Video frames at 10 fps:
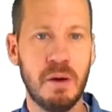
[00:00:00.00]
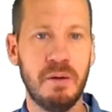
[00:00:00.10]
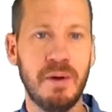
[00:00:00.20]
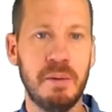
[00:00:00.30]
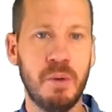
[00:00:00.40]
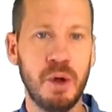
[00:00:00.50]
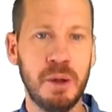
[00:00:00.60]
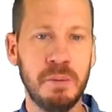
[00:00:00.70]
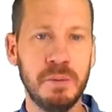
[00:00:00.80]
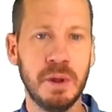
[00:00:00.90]
of
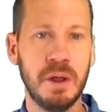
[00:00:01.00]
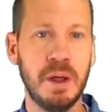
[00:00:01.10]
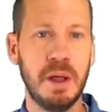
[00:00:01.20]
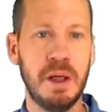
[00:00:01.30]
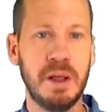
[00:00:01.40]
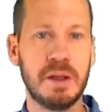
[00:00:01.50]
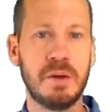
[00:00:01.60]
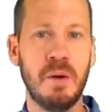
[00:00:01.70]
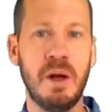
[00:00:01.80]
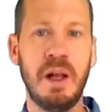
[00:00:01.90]
ammonium in the
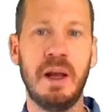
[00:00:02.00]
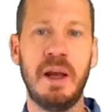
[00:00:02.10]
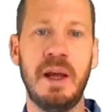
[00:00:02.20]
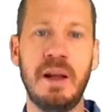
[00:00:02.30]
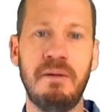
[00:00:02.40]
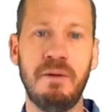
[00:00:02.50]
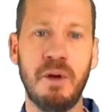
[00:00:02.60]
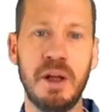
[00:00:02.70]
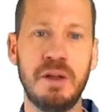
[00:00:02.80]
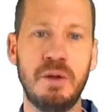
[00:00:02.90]
soil and
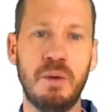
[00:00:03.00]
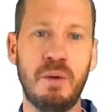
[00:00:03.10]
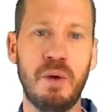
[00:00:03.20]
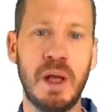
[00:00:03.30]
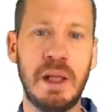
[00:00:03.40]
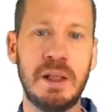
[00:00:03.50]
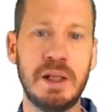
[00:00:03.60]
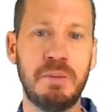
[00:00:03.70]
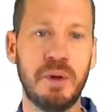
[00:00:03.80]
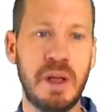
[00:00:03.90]
avoid to create
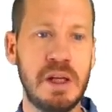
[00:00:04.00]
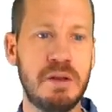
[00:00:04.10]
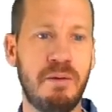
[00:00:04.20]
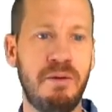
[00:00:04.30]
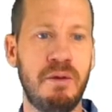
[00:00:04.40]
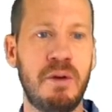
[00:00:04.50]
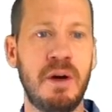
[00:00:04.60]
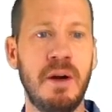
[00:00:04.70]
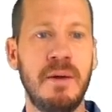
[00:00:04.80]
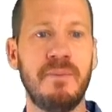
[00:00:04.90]
this potential
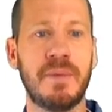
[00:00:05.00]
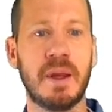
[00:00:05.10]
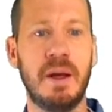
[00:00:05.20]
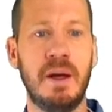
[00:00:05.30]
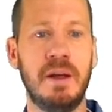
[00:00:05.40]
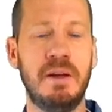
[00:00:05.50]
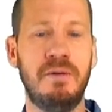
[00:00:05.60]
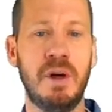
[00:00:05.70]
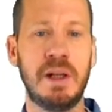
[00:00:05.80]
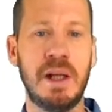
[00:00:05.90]
for uh, the
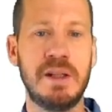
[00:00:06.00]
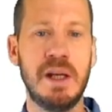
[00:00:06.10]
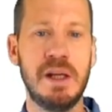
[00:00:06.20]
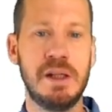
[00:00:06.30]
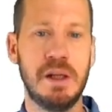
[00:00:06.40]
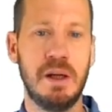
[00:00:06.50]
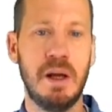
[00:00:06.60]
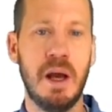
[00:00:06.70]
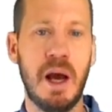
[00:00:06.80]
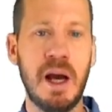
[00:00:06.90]
volatilization.
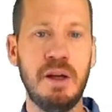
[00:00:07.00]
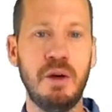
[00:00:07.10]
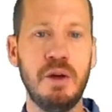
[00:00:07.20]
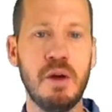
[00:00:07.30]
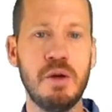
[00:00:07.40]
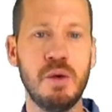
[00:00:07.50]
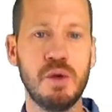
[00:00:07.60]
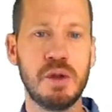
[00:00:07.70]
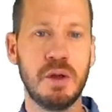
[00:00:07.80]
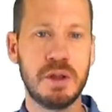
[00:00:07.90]
Either you
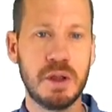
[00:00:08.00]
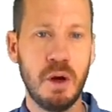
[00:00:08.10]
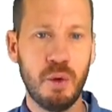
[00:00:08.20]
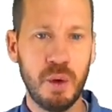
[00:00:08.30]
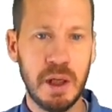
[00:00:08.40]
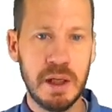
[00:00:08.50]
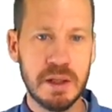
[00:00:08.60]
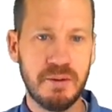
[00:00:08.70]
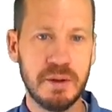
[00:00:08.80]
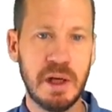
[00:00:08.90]
use slow
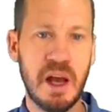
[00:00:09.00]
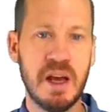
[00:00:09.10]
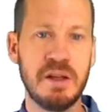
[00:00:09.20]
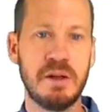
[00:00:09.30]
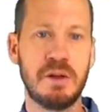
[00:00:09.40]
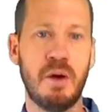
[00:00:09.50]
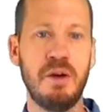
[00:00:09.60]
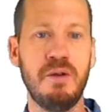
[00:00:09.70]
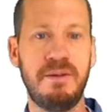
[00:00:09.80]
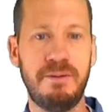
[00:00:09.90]
release fertilizers
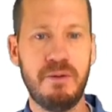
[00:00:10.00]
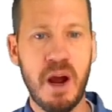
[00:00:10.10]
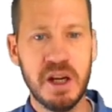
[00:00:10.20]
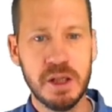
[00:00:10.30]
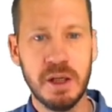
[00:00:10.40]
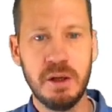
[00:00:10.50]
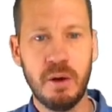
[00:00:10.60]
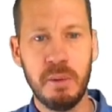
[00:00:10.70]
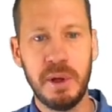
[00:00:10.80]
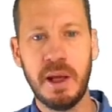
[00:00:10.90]
or you fraction
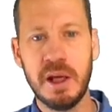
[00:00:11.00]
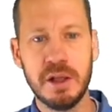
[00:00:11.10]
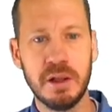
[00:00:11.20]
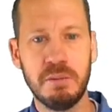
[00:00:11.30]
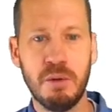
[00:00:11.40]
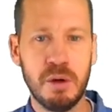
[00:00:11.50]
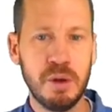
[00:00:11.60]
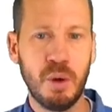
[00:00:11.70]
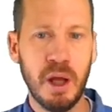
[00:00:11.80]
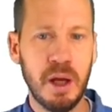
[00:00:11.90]
your application the more
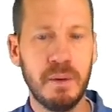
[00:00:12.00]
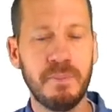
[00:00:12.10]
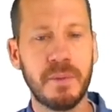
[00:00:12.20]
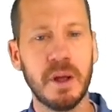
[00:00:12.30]
you can.